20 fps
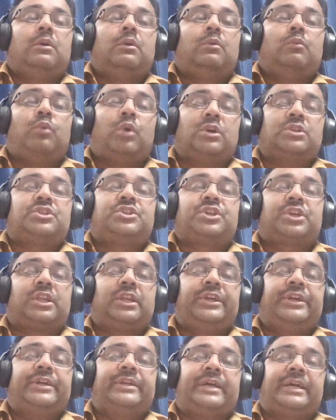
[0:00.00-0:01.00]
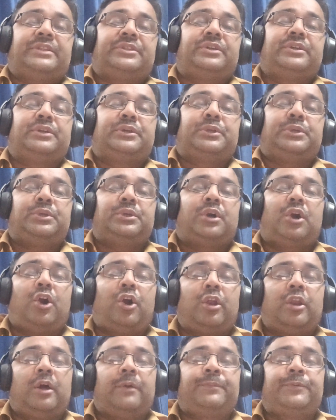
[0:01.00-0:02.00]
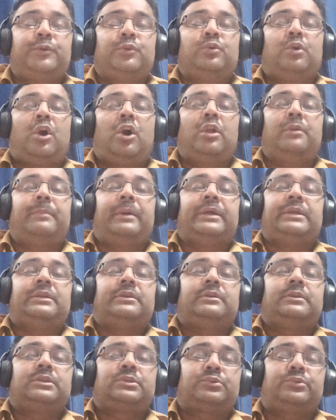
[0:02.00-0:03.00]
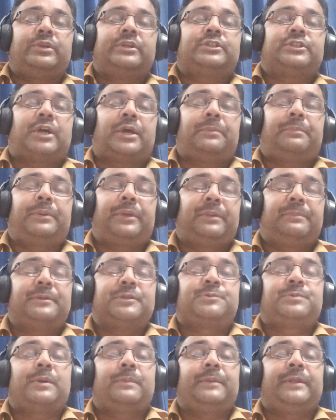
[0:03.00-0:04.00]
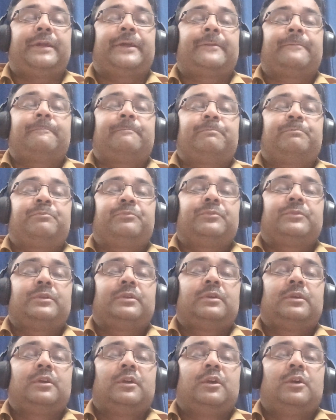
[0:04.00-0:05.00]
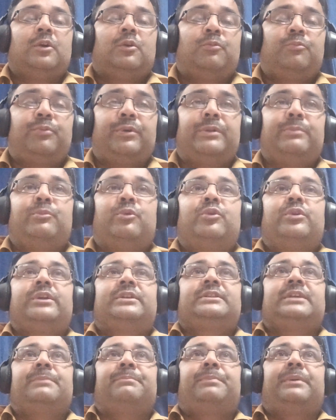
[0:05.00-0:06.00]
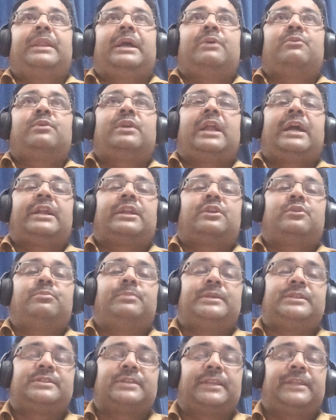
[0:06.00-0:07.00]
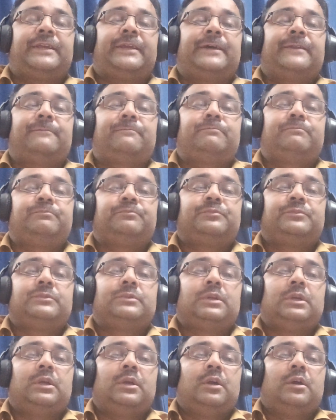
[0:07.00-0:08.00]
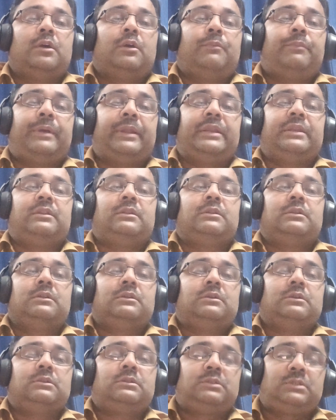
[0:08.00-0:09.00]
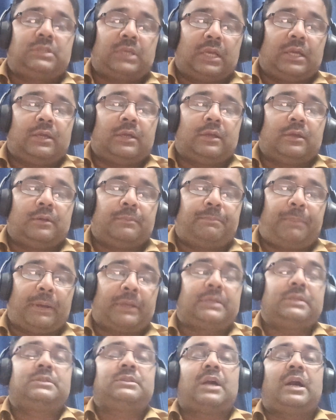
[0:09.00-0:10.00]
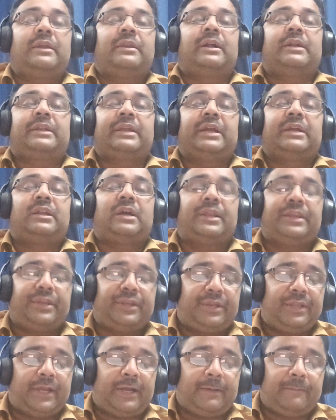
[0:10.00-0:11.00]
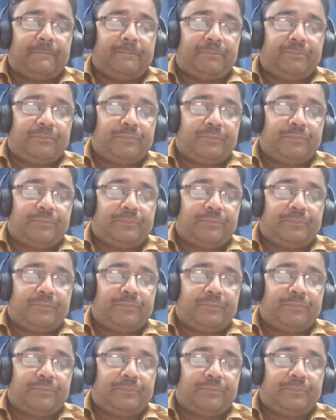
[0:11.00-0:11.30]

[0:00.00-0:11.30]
was declared. I think all my students are very much familiar. One more example I would like to mention here. When Pakistan attacked on India